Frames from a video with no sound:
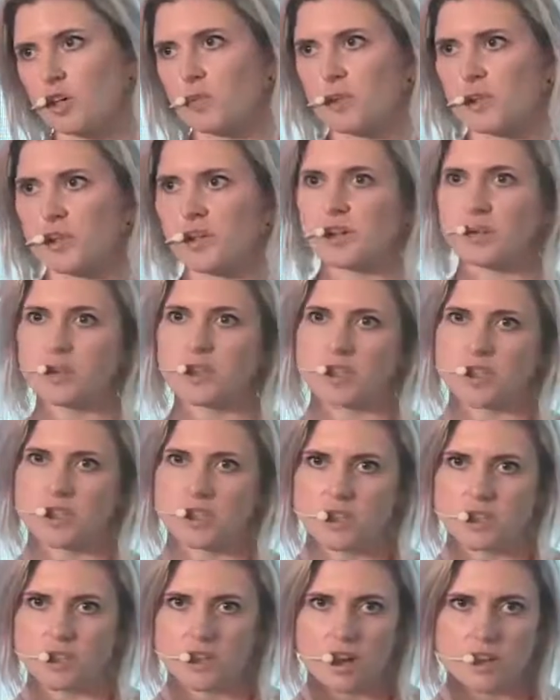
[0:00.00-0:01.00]
community we should
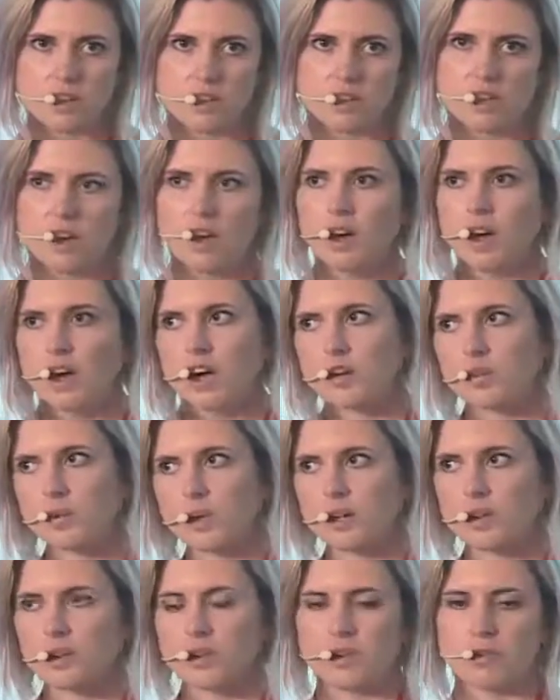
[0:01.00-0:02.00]
discuss and
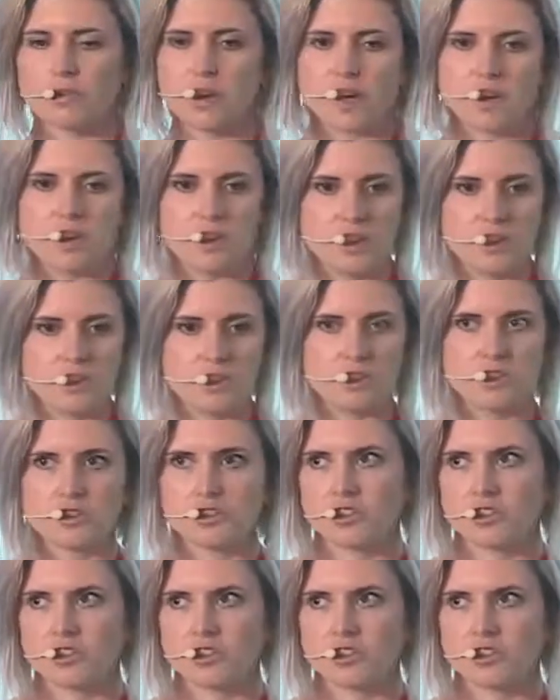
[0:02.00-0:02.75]
work with the regulators